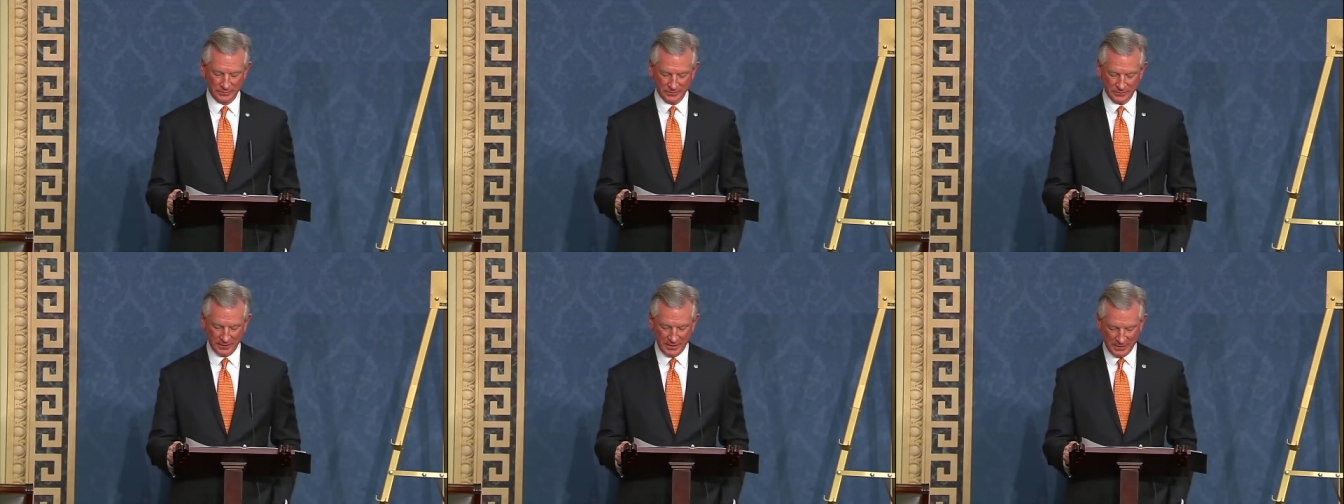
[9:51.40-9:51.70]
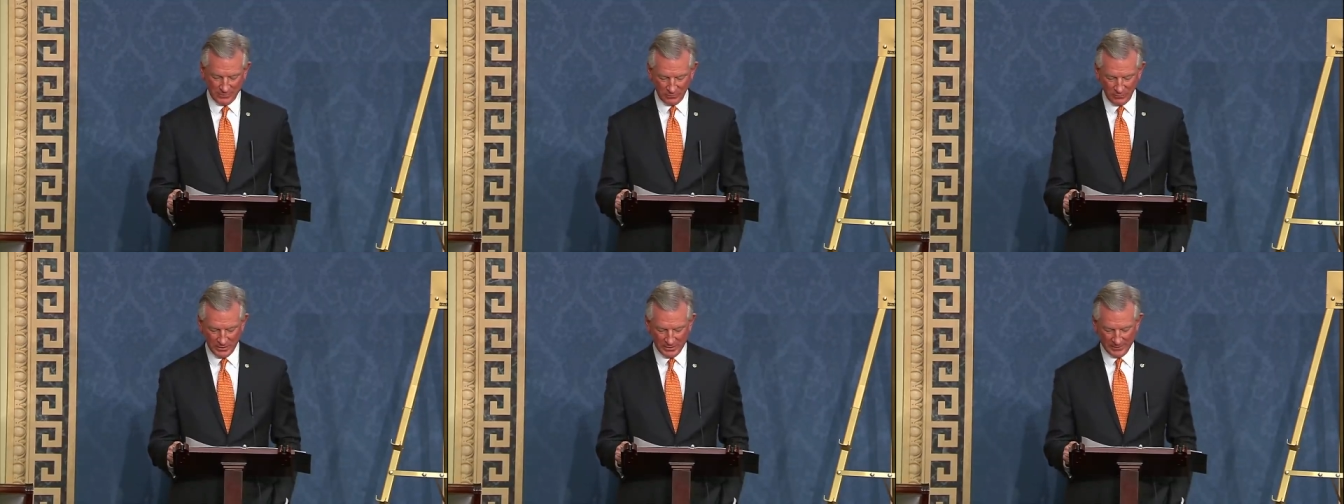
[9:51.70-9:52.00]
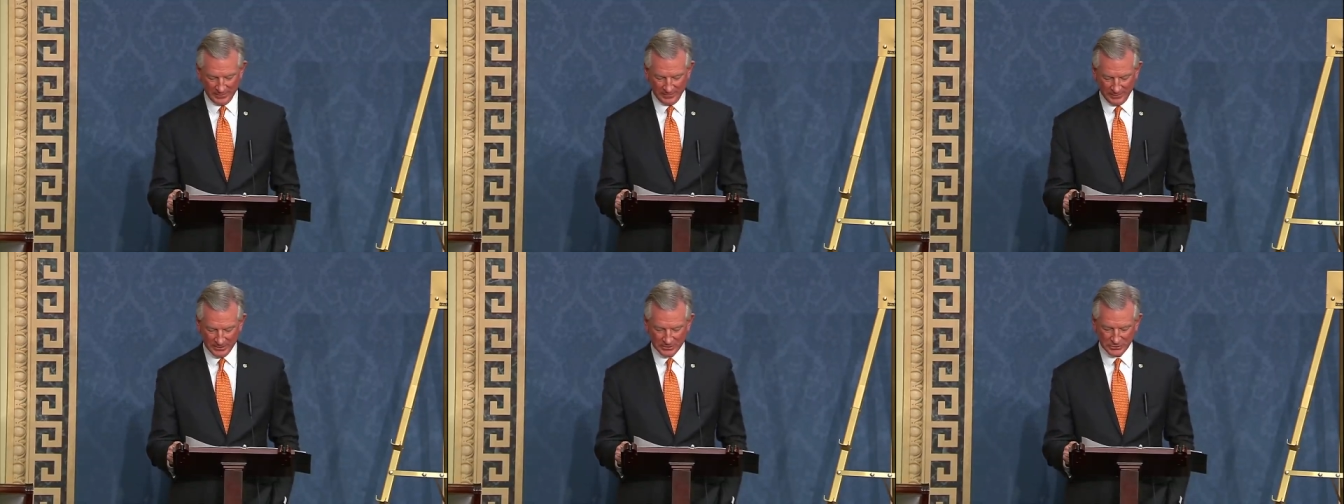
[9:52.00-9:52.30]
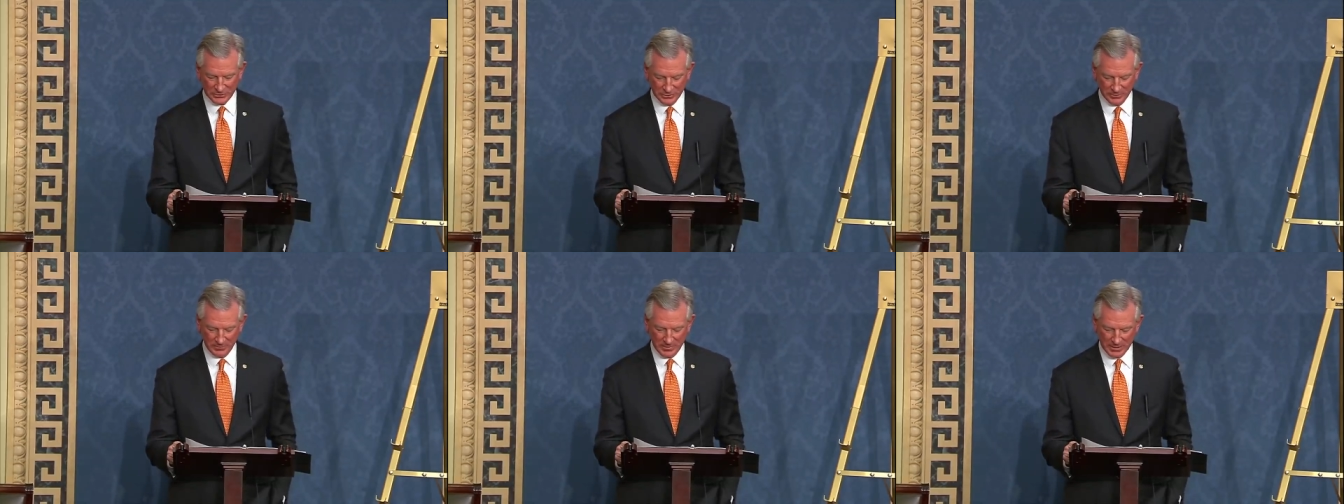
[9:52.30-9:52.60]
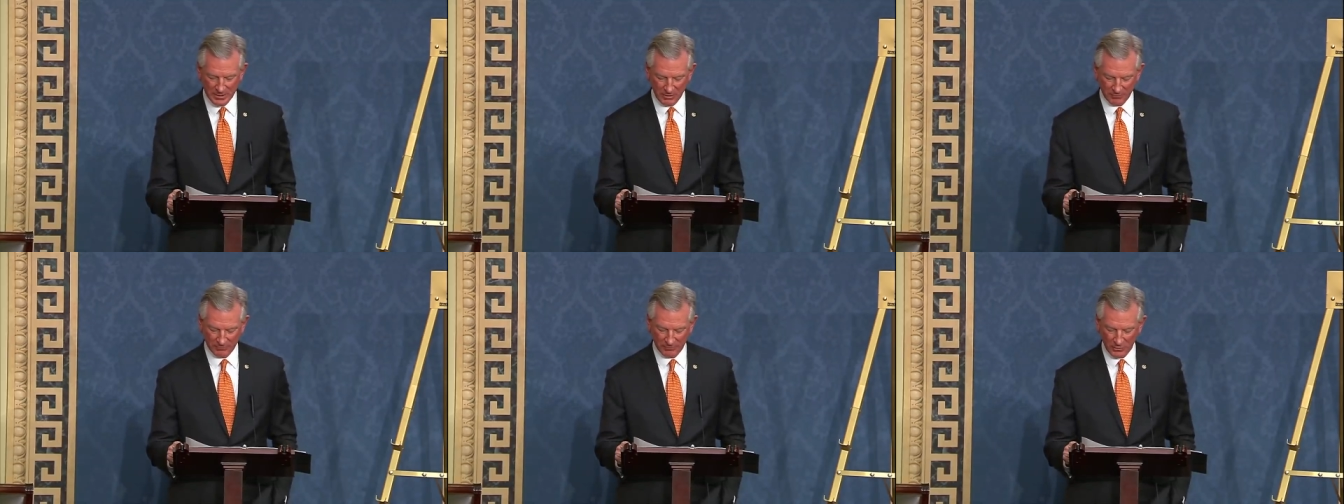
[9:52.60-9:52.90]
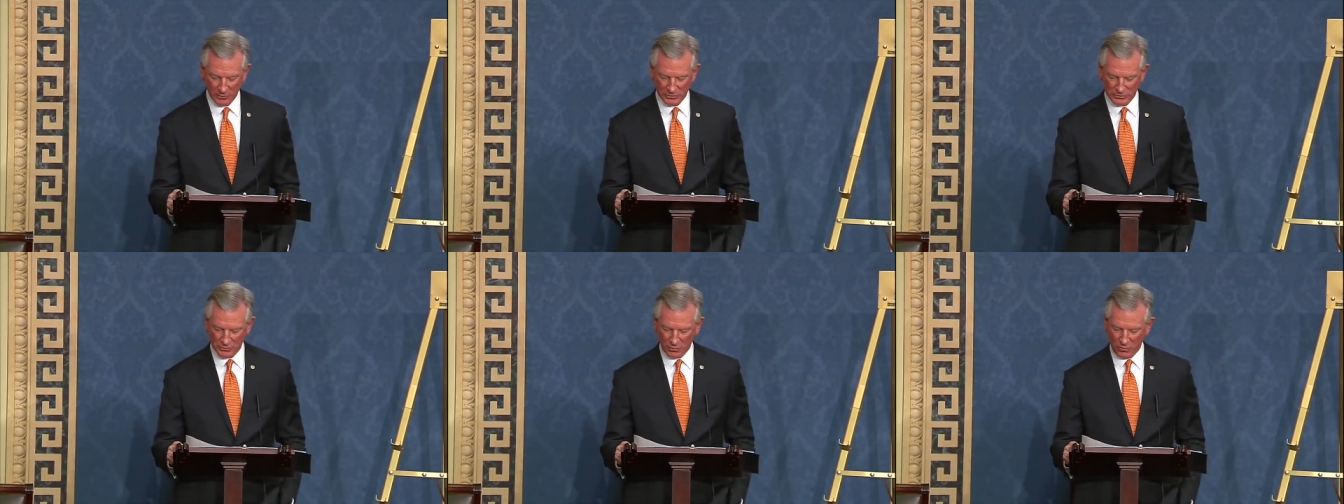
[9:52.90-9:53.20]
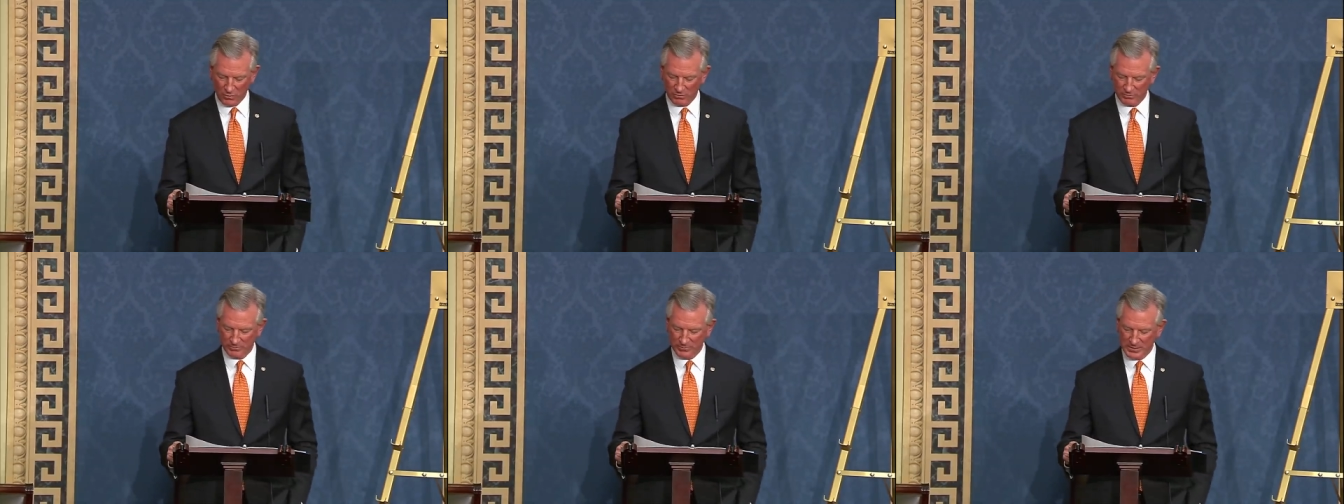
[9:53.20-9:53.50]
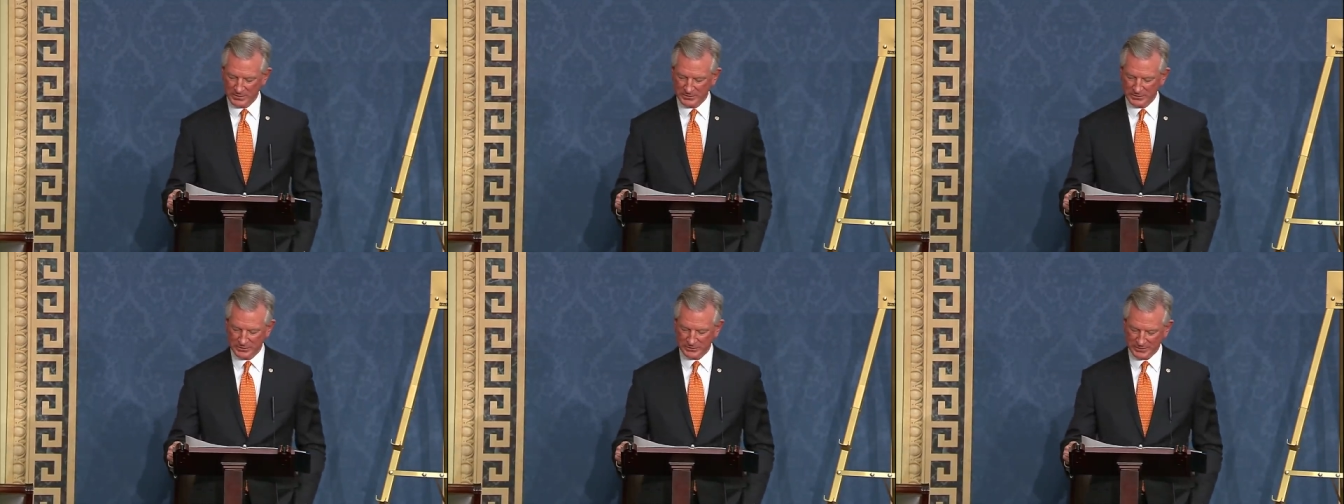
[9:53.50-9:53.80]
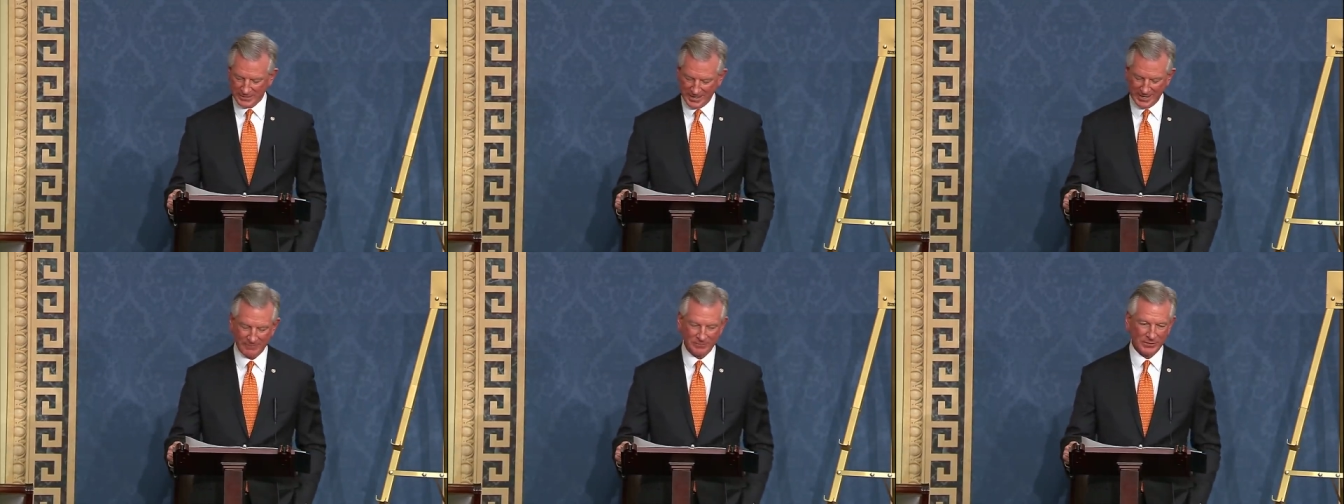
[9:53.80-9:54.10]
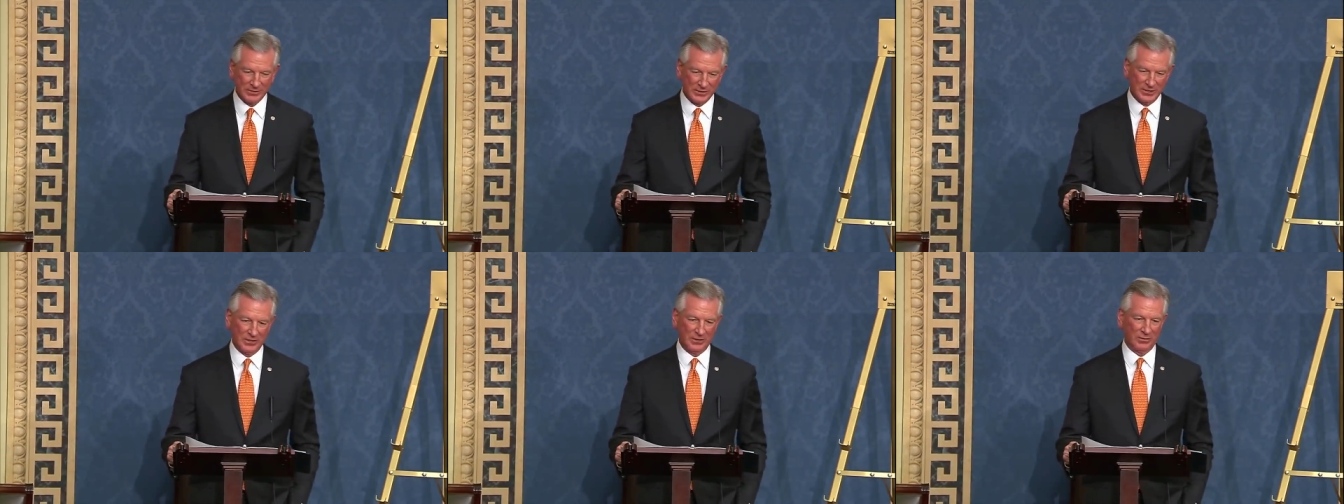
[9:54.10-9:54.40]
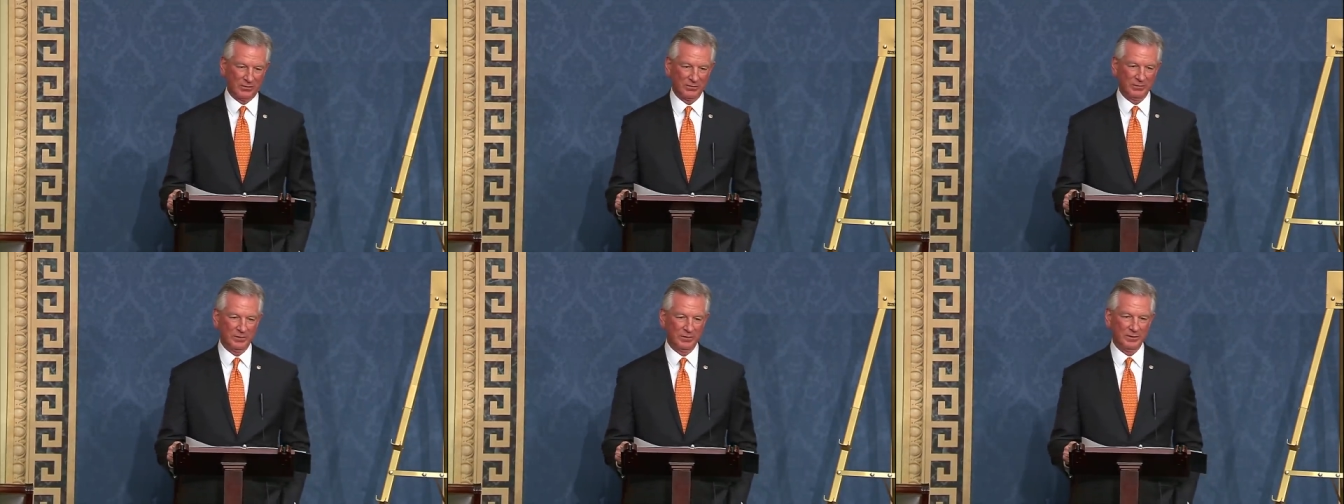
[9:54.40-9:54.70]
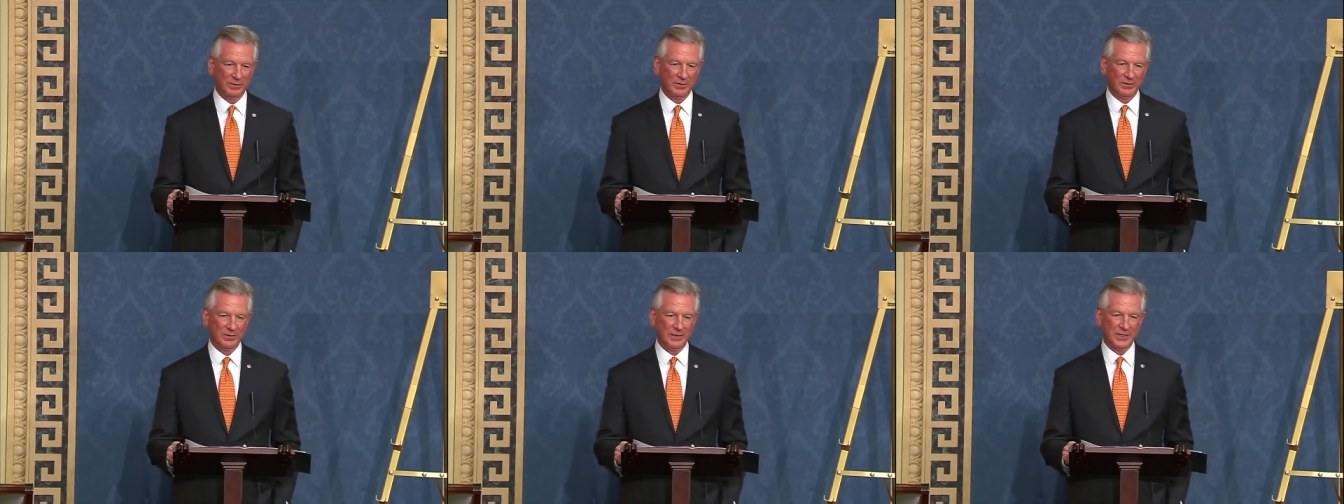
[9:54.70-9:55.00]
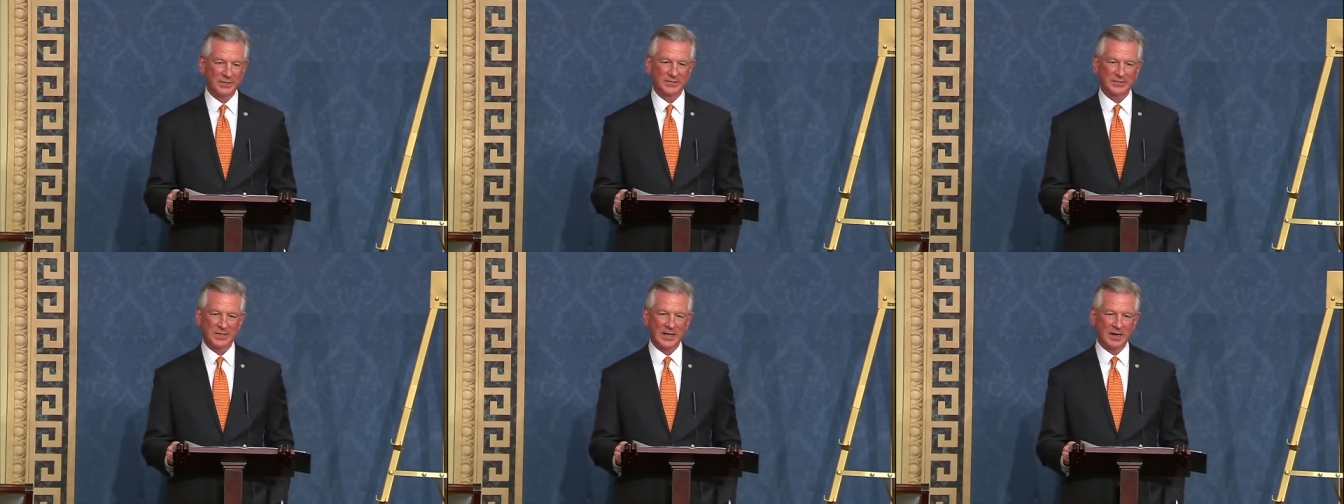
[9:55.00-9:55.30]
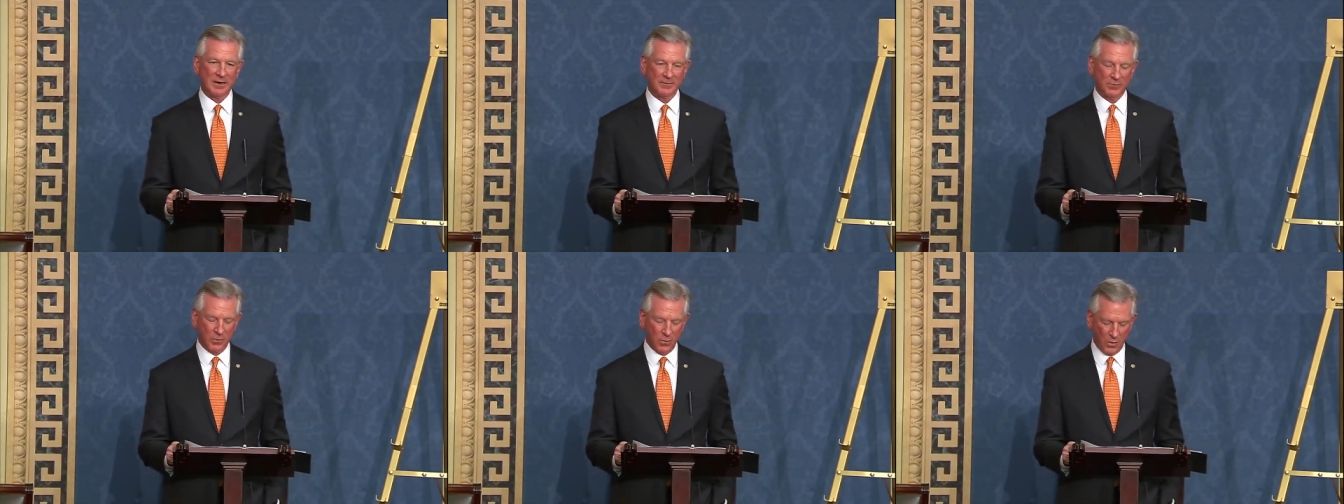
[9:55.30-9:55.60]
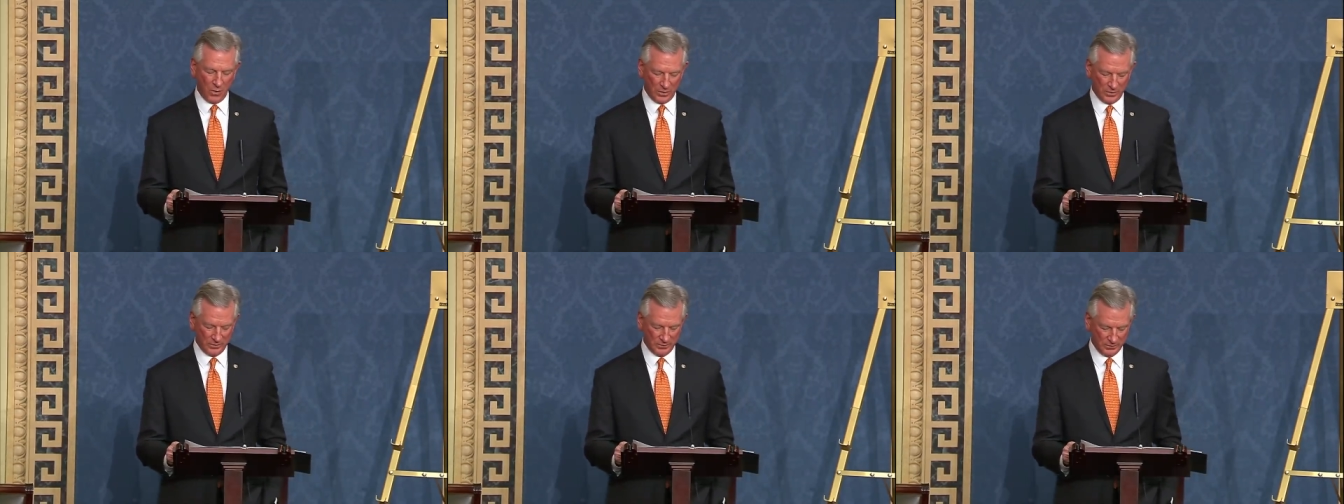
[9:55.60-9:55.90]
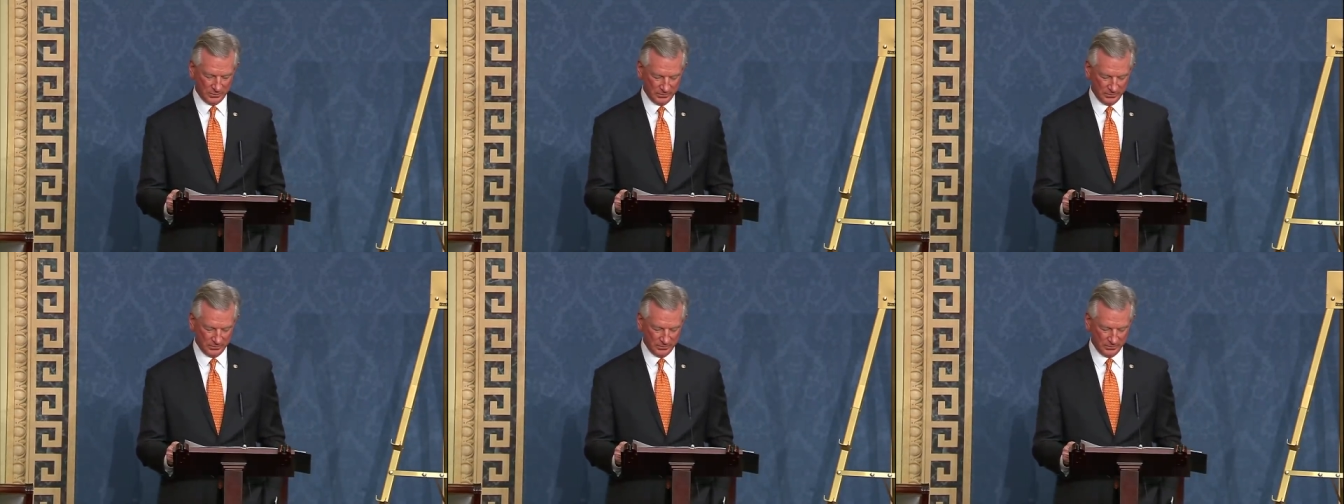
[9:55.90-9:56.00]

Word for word: And really, this should be our first order of business every year. It's that important.